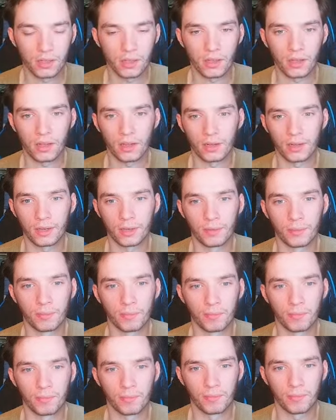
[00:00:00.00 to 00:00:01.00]
Um,
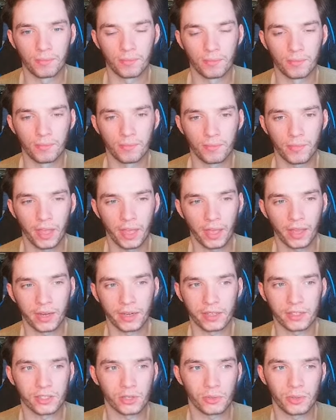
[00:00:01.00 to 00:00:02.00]
and
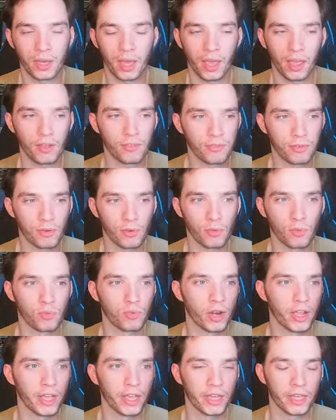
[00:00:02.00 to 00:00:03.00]
it's okay for
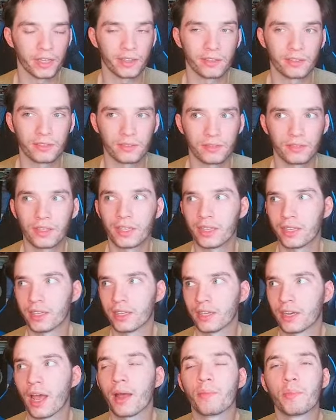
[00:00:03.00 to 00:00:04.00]
Rey
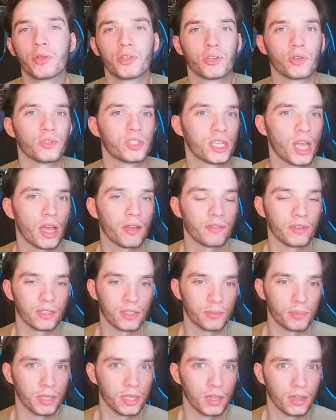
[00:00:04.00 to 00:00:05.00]
in episode seven to
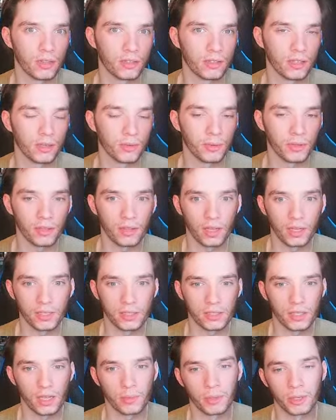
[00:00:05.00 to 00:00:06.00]
be clunky with a
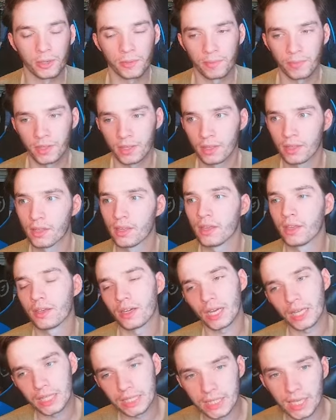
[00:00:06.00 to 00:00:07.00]
lightsaber.
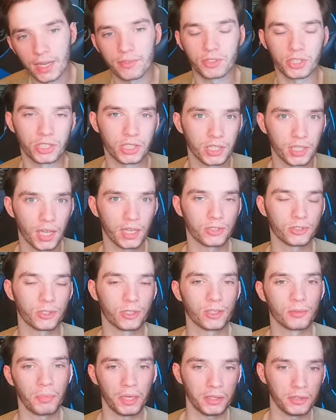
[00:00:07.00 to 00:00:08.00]
I think after she got
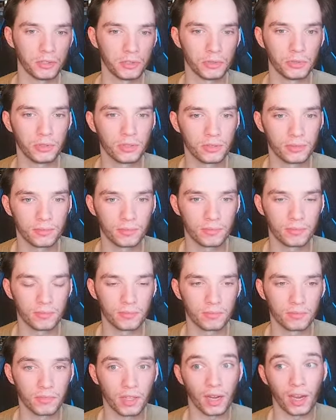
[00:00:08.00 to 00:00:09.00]
trained by Luke,
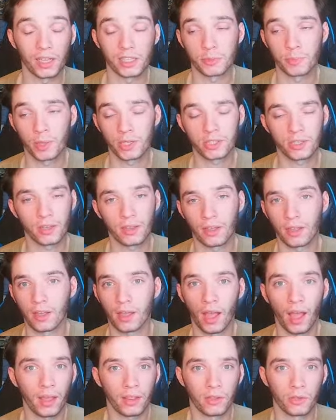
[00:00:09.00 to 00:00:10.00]
and I especially think
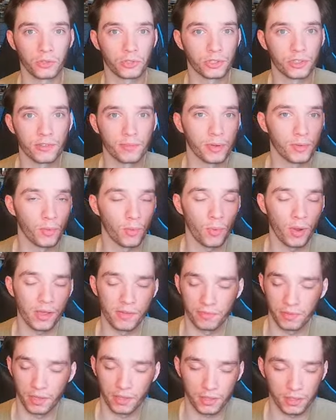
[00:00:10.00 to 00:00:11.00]
Kylo should have been way
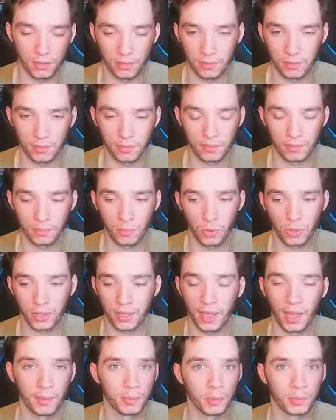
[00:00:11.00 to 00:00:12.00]
fucking more
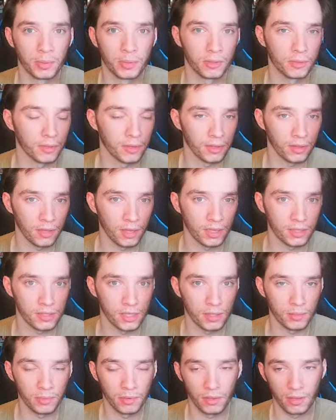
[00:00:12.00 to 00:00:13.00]
capable with a
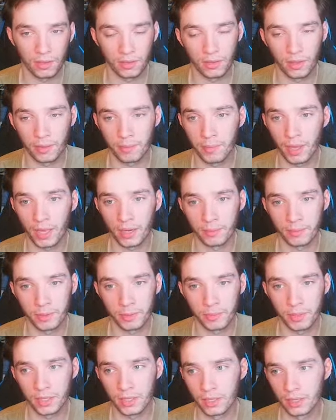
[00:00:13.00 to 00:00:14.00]
lightsaber than they made him to
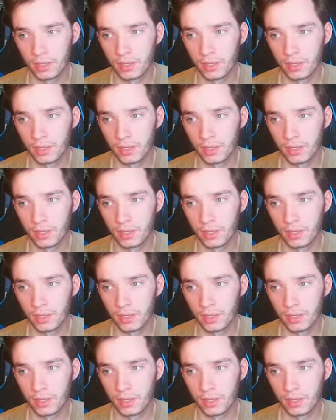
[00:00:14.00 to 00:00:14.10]
be.